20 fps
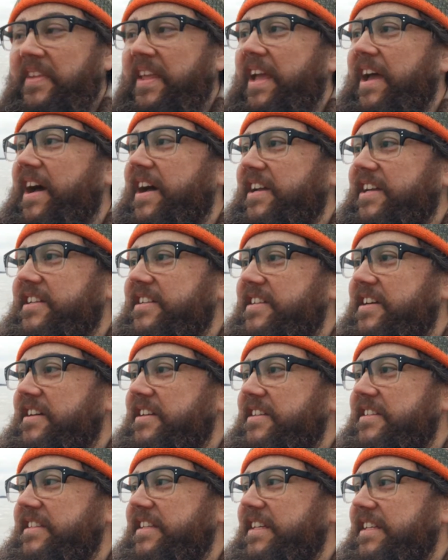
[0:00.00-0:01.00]
I can tell
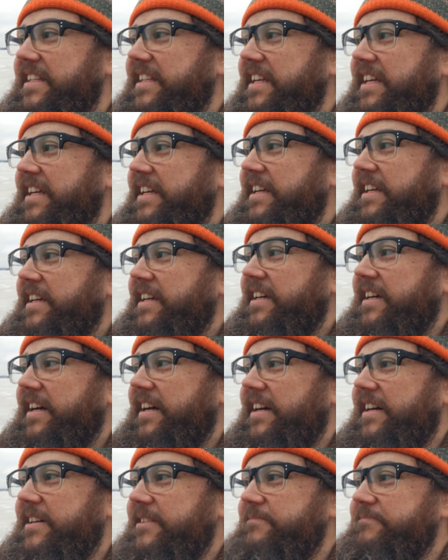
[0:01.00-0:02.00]
you that
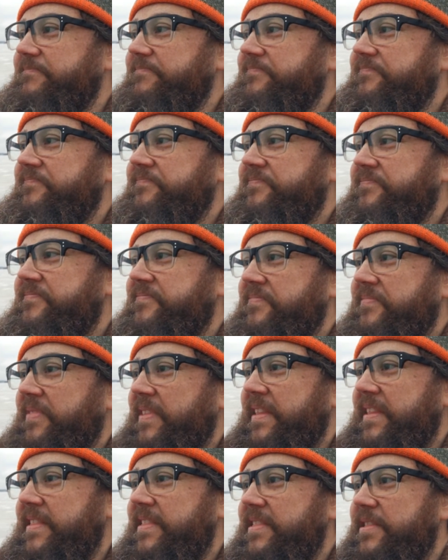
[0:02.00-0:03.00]

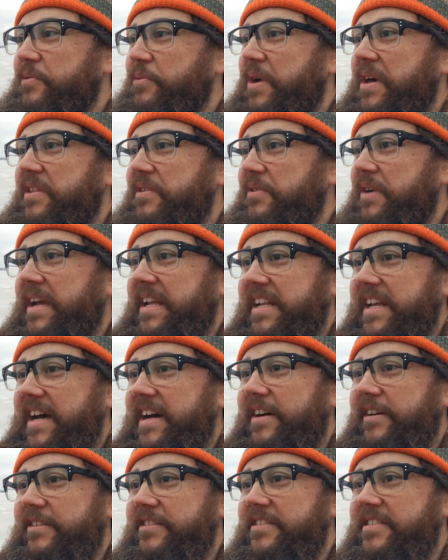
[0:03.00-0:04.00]
the weather right
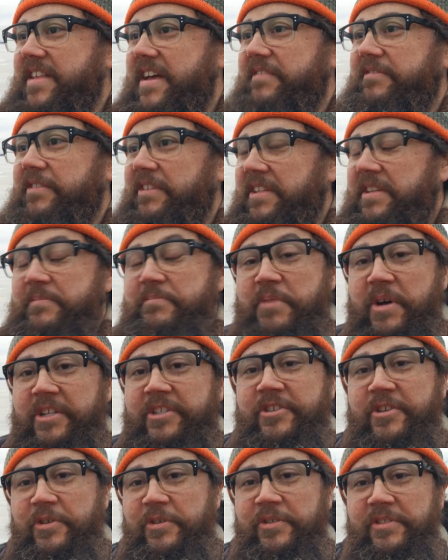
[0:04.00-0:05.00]
now is definitely
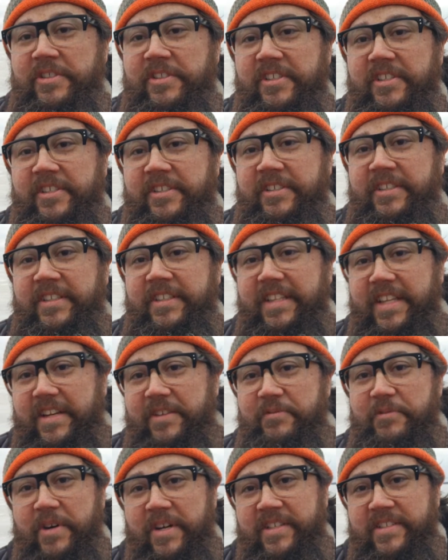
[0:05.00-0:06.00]
much colder than
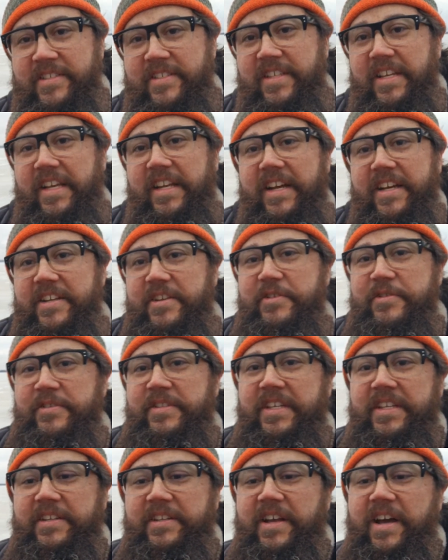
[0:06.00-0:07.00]
it was. And I know
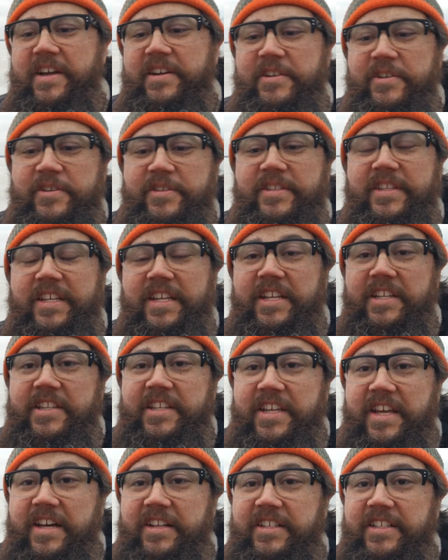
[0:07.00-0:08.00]
that I heard that in
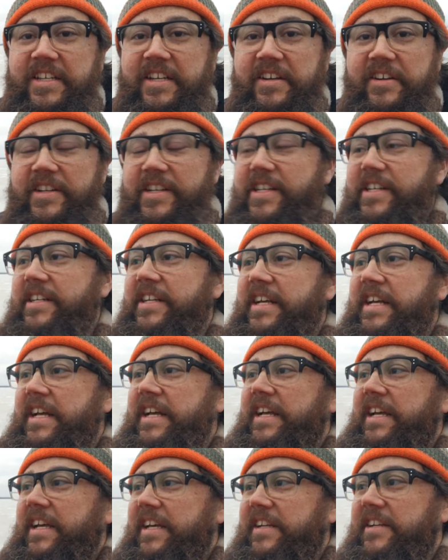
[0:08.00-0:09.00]
the Yellock area,
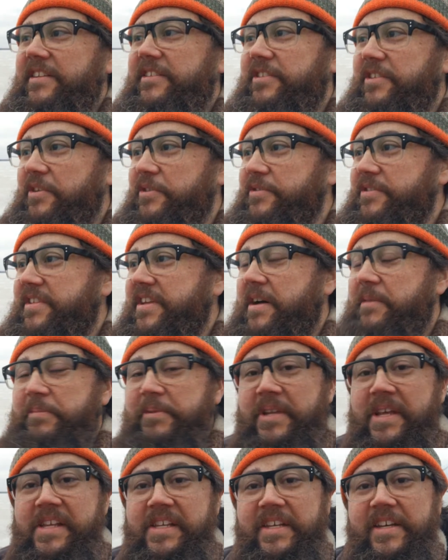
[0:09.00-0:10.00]
it had closed up.
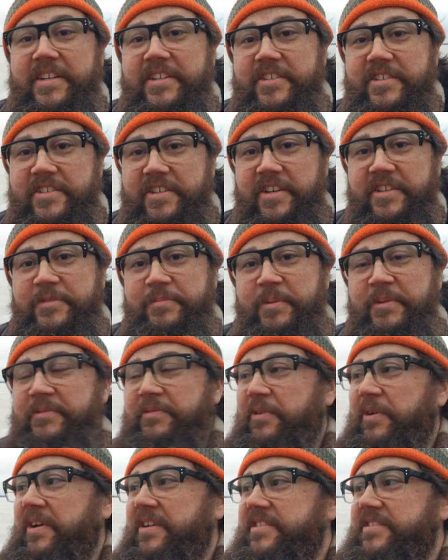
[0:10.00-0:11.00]
And I think just
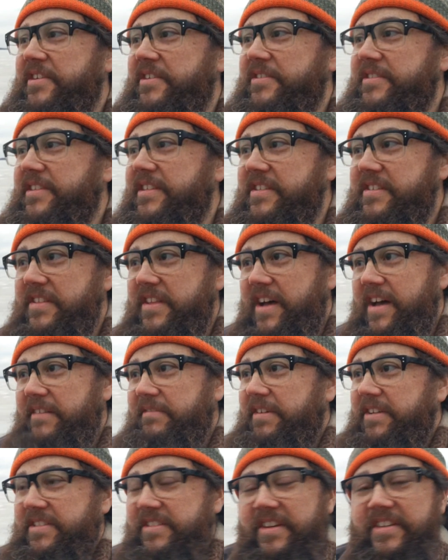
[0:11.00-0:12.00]
before I started this
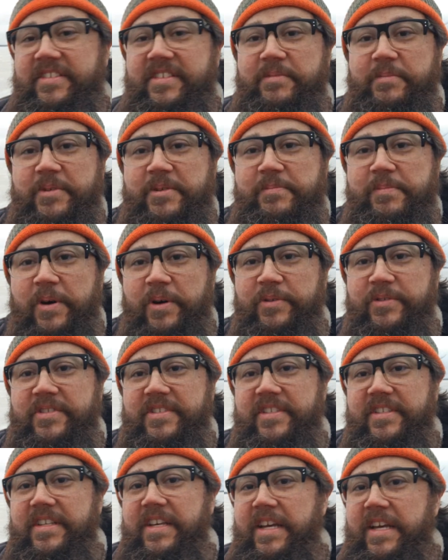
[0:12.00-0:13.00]
live, I saw somebody
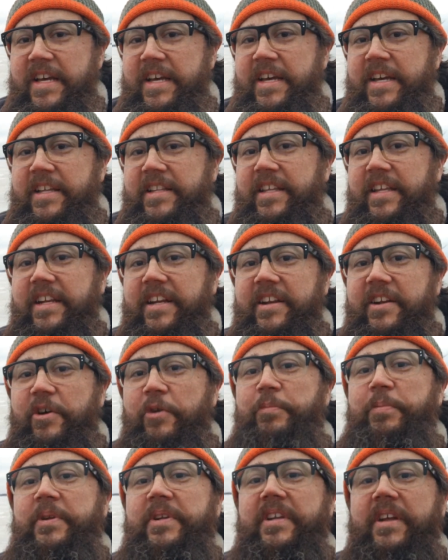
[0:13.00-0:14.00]
posted that it had
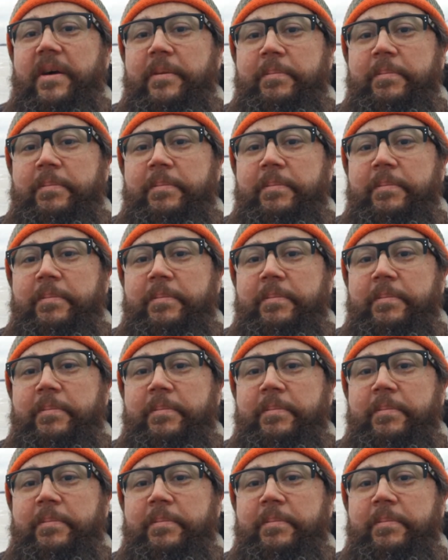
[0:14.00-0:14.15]
opened